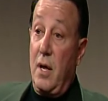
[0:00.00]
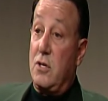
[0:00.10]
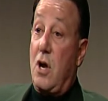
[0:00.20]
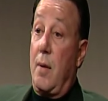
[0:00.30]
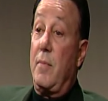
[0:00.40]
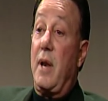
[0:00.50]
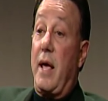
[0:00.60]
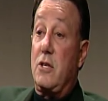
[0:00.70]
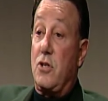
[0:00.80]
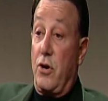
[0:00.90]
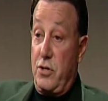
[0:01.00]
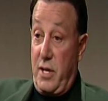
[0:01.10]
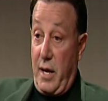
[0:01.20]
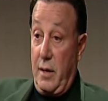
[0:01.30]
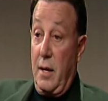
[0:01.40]
it's coming next
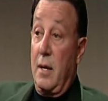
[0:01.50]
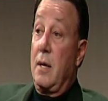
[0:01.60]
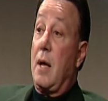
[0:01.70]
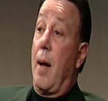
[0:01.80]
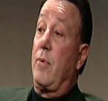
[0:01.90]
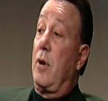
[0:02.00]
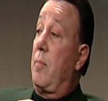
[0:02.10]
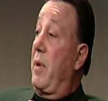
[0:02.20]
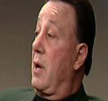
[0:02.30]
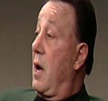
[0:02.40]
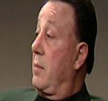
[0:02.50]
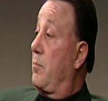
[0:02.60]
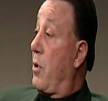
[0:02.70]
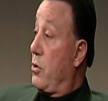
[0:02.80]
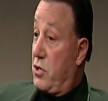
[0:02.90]
Thursday. I'm going to be on
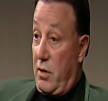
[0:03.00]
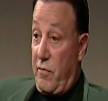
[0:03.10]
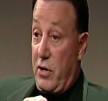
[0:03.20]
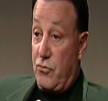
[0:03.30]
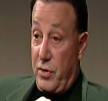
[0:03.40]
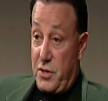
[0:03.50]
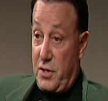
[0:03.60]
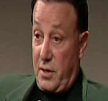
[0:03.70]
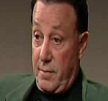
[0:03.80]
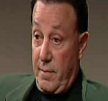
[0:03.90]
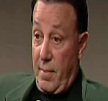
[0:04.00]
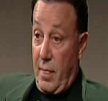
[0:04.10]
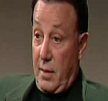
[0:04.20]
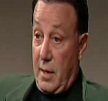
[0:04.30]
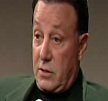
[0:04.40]
Person of Interest.
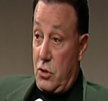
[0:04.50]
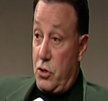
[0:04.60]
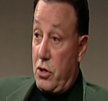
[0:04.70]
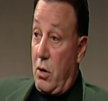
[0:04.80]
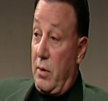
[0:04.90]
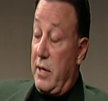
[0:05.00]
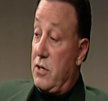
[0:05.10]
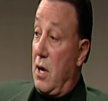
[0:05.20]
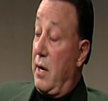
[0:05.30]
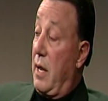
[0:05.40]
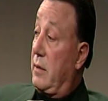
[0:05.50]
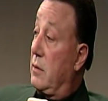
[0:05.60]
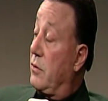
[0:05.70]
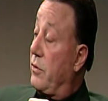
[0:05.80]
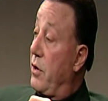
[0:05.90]
That's a show that's on at
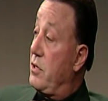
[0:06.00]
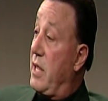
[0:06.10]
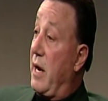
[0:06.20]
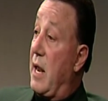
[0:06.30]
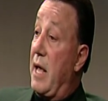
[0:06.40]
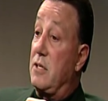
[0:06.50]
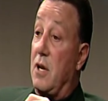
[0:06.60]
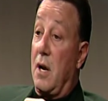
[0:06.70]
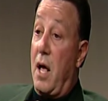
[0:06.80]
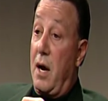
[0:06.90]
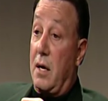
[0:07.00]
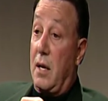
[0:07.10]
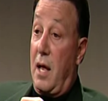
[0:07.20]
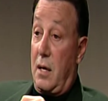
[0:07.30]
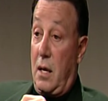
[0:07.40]
Thursday nights at 9
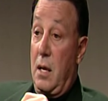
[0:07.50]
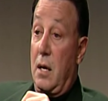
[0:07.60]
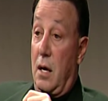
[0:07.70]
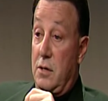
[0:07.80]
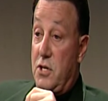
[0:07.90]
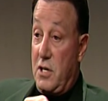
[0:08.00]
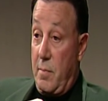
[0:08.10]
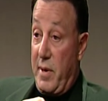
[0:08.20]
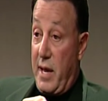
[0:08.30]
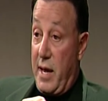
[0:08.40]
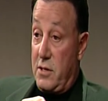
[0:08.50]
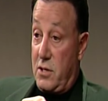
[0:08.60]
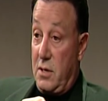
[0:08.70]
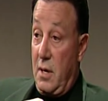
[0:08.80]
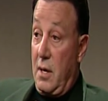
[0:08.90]
o'clock on
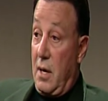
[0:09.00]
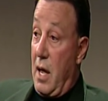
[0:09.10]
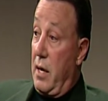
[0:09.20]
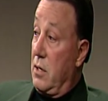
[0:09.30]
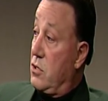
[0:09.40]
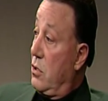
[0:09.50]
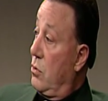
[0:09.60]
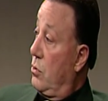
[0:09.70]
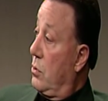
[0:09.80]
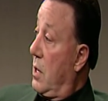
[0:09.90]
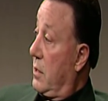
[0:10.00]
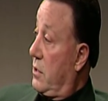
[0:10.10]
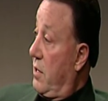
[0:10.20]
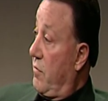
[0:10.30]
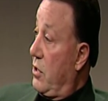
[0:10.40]
CBS and it's a new uh,
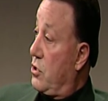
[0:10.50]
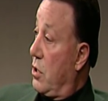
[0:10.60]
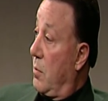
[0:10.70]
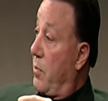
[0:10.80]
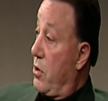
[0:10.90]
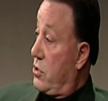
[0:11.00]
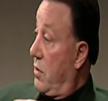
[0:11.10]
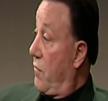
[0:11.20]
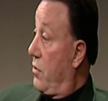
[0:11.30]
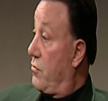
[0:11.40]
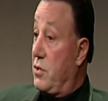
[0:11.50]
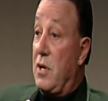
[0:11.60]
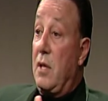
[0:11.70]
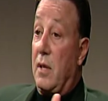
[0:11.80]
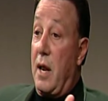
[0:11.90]
TV show, Person of Interest. Did